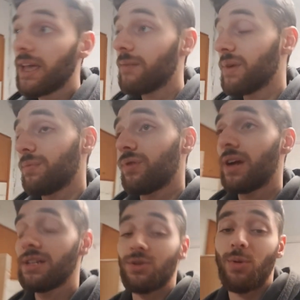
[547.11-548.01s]
but they
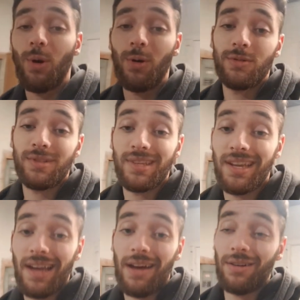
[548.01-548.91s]
gave me a price
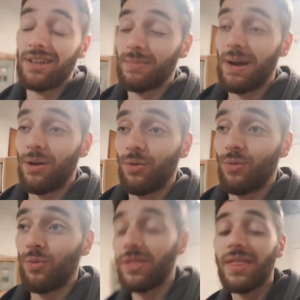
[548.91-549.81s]
quote to get it out
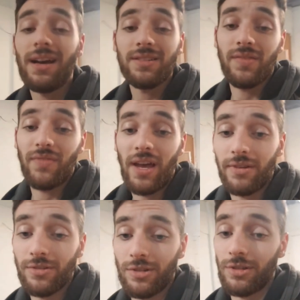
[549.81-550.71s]
here about
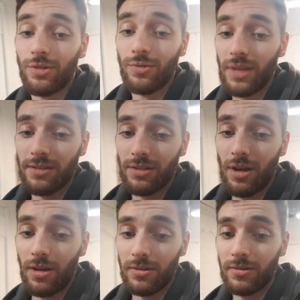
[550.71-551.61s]
$1,500 to
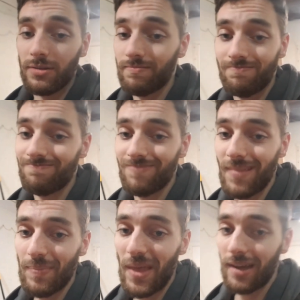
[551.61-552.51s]
$2,000.
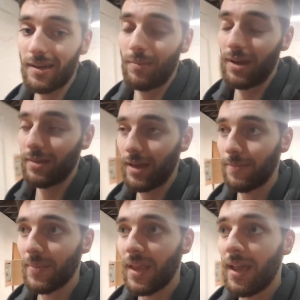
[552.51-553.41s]
I'm not
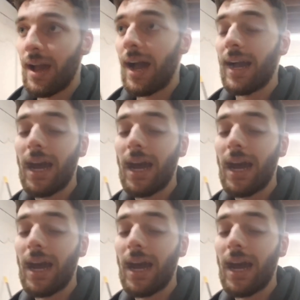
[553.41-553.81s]
going to pay that.